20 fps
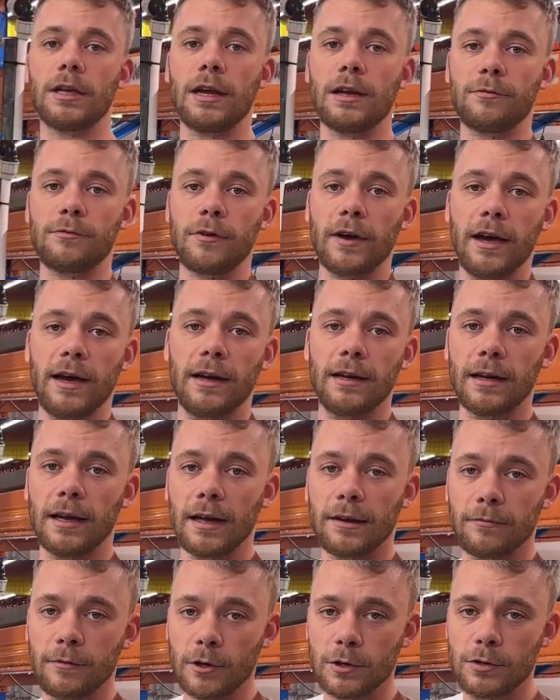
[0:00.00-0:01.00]
at a fair
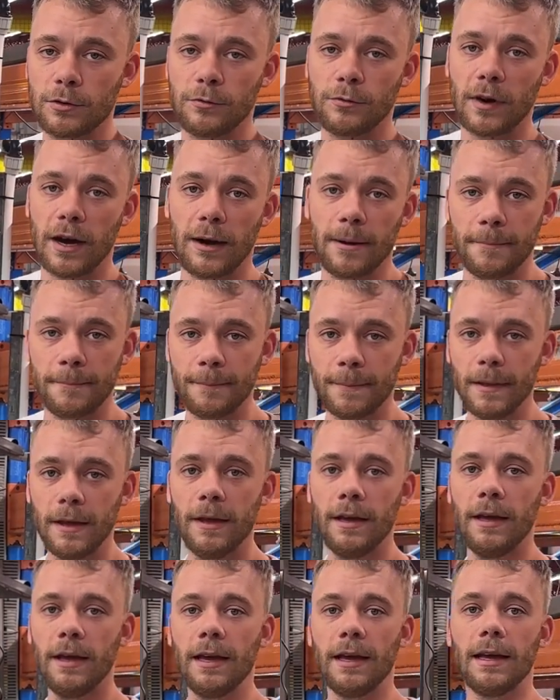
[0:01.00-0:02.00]
at Vertifarm
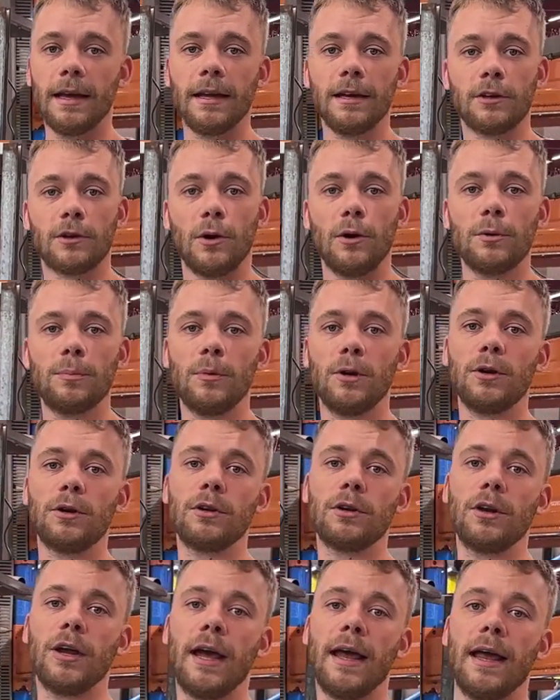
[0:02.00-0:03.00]
in Dortmund.
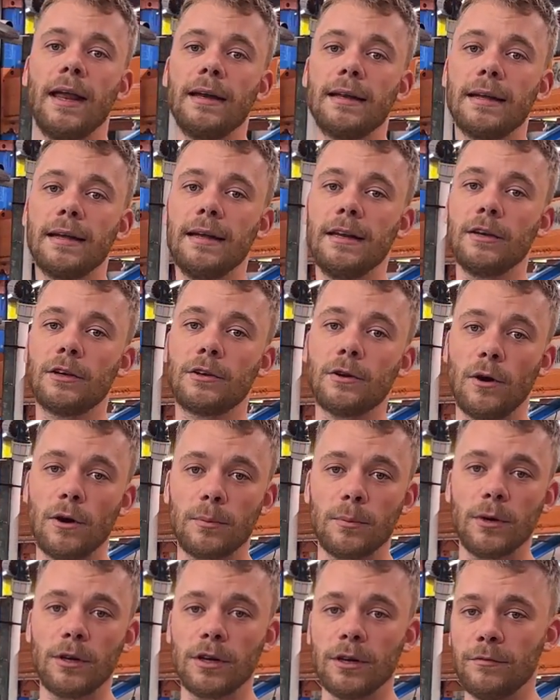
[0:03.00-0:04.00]
And in
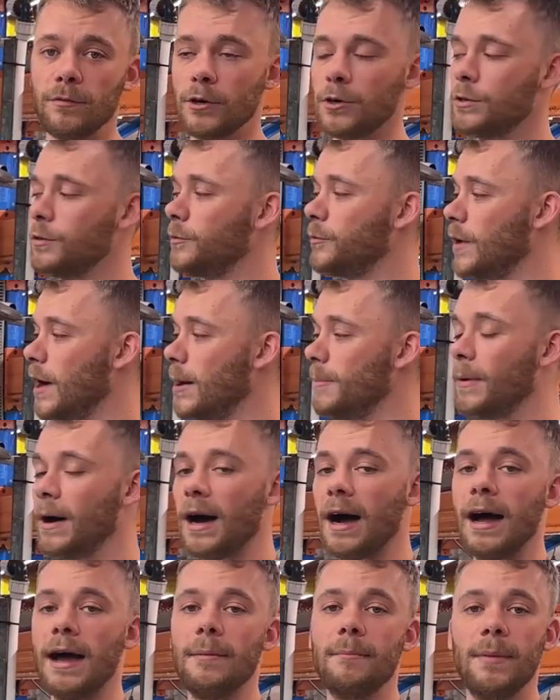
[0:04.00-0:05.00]
Dortmund in Vertifarm,
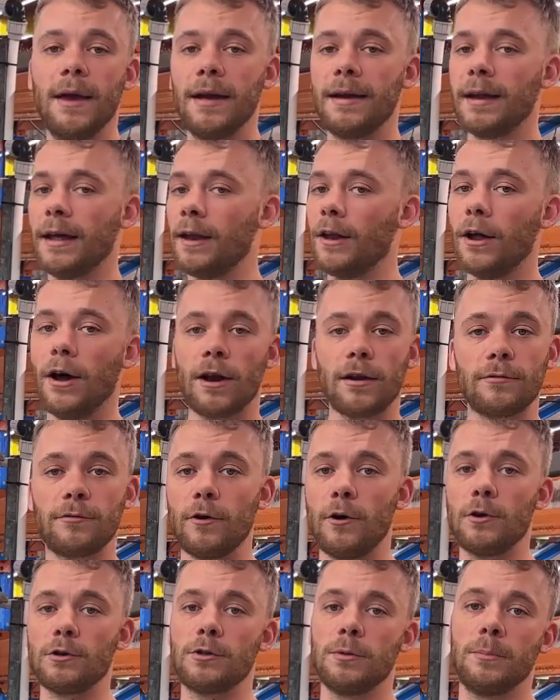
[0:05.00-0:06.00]
I met a lot of
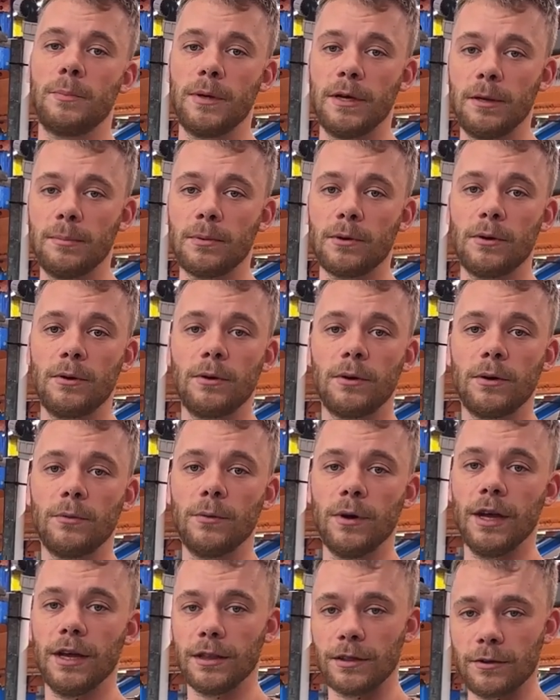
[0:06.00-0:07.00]
awesome people
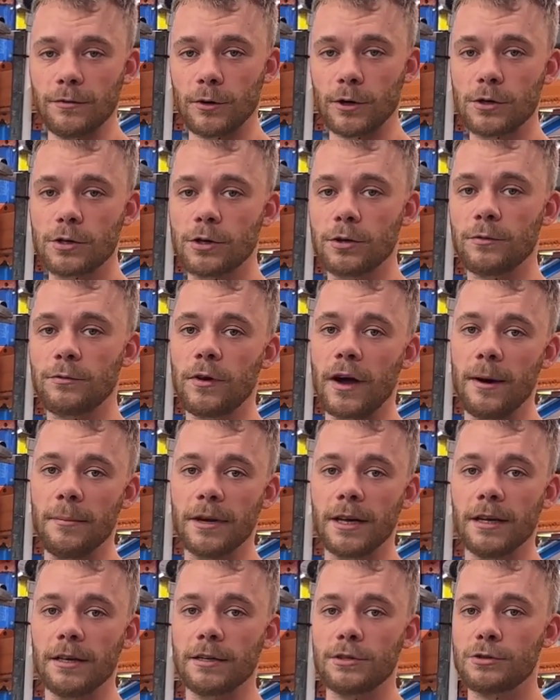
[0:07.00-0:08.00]
in the vertical
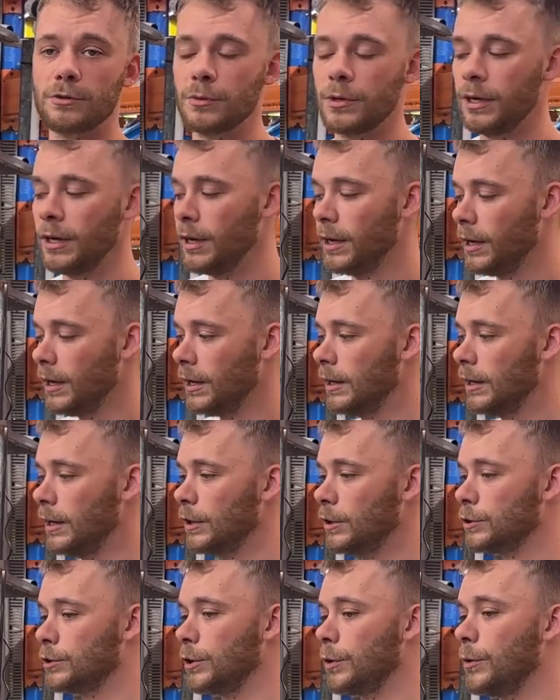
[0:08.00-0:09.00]
farming industry.
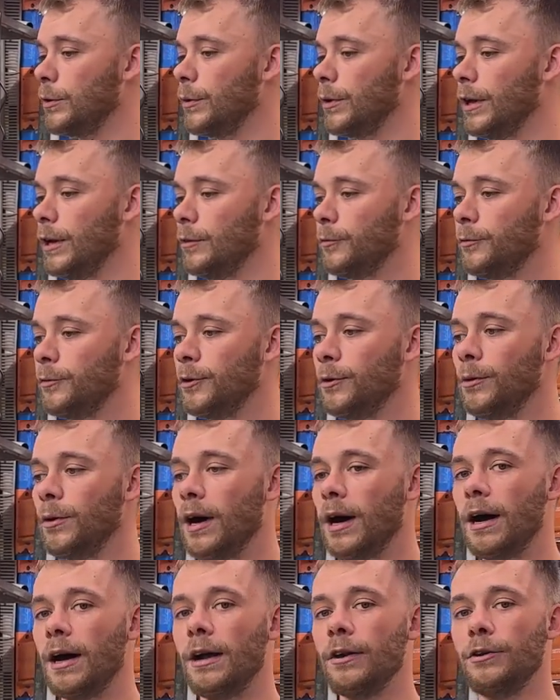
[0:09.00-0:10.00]
So if you
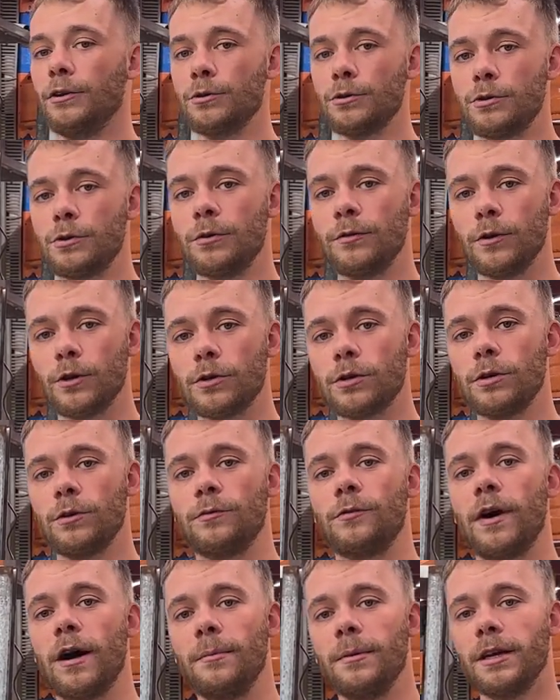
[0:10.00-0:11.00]
are new to the vertical
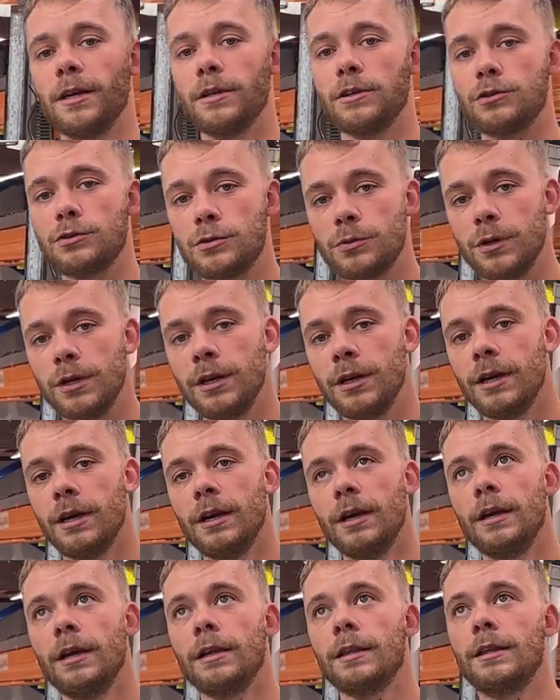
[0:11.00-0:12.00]
farming industry,
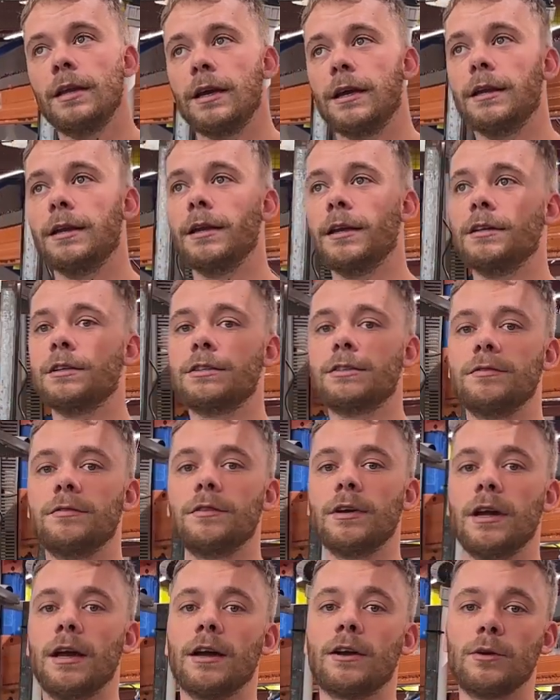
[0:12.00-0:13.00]
then it's
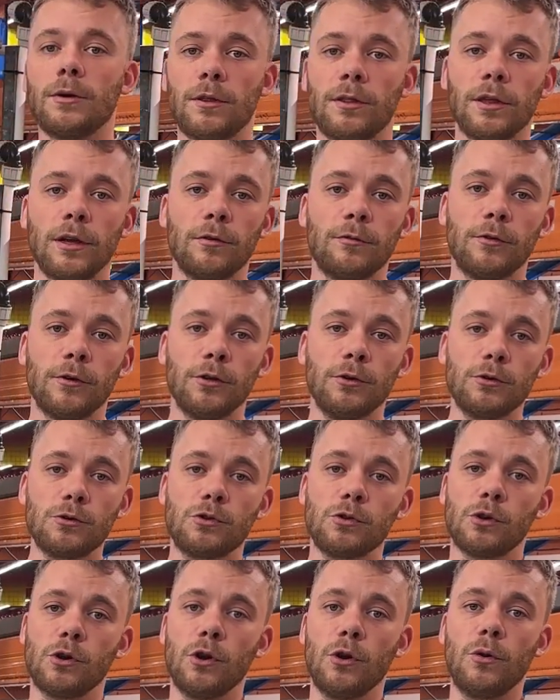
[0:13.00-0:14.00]
a good thing for you
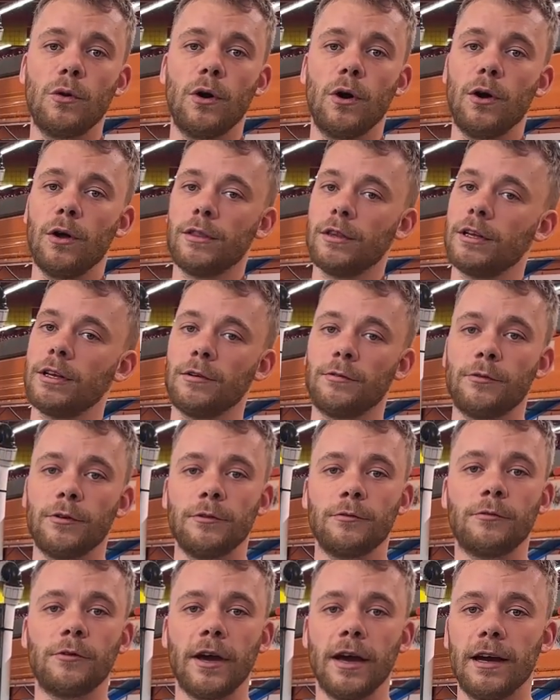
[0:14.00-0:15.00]
to go on the
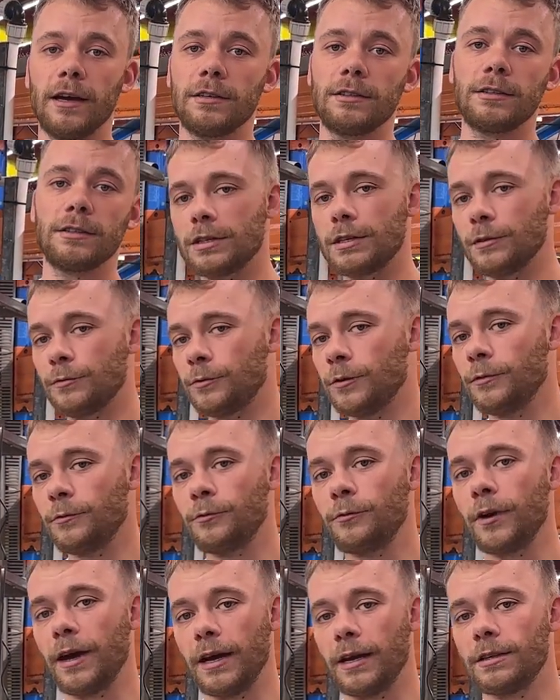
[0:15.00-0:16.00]
different fairs. There's different
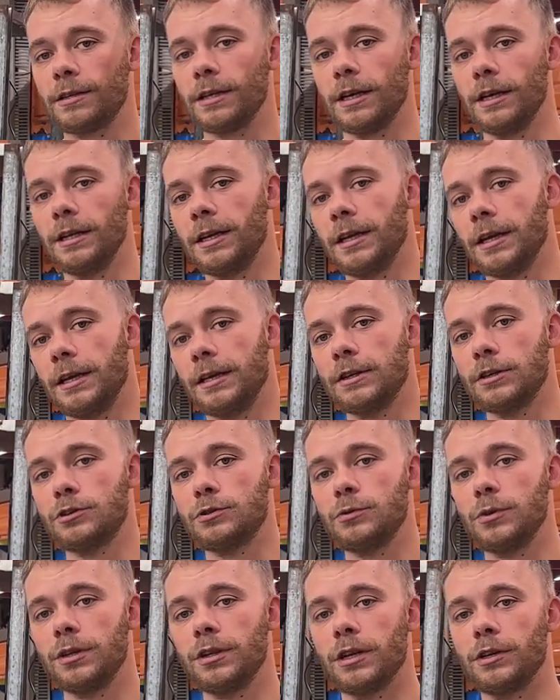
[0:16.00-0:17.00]
fairs in the
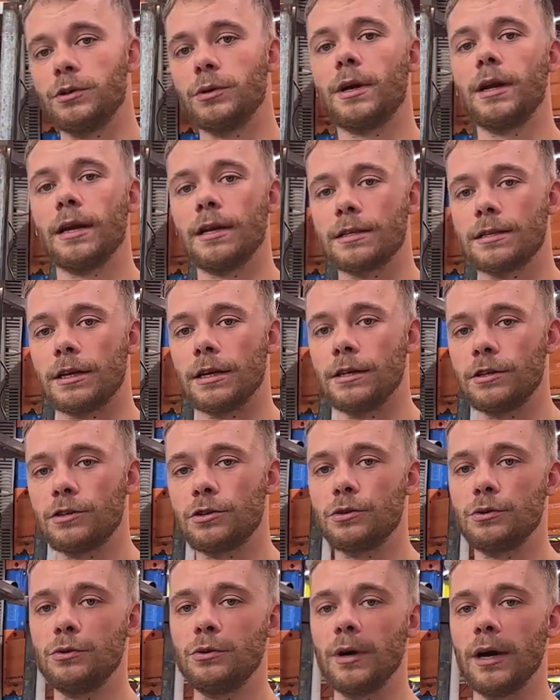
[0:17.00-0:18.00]
industry that you can attend
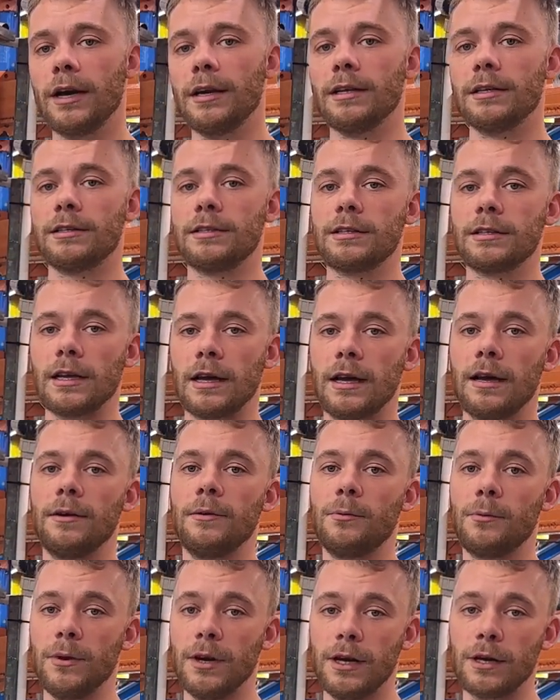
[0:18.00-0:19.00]
to, and it's a
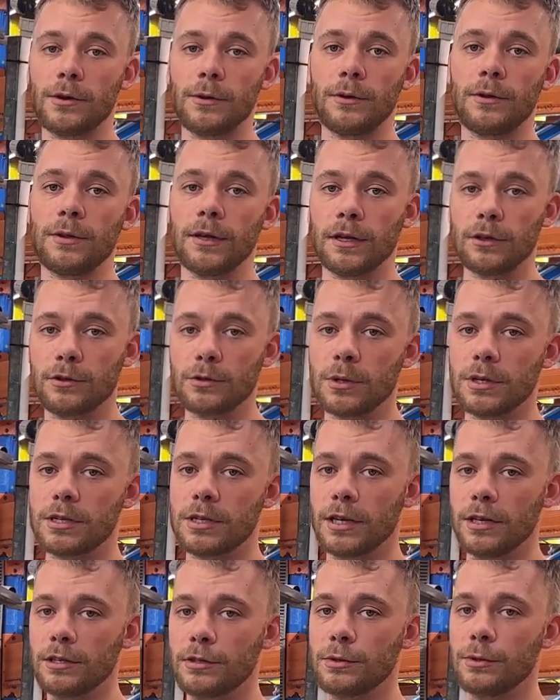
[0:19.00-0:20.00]
really good thing to
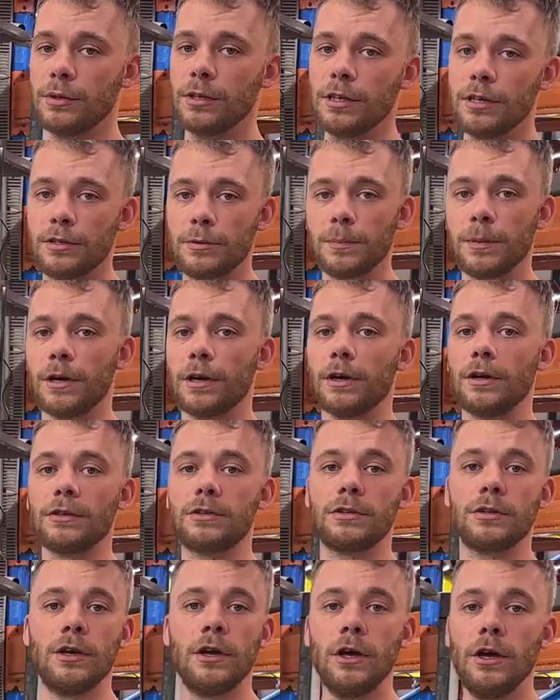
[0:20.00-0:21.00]
attend to these
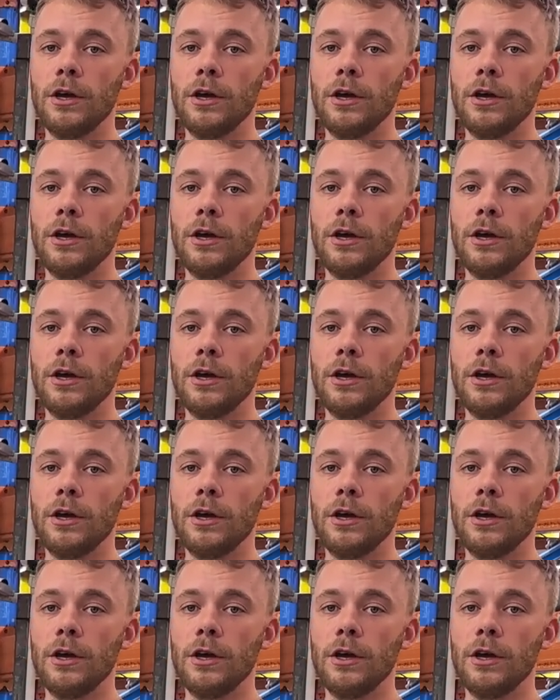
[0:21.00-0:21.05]
because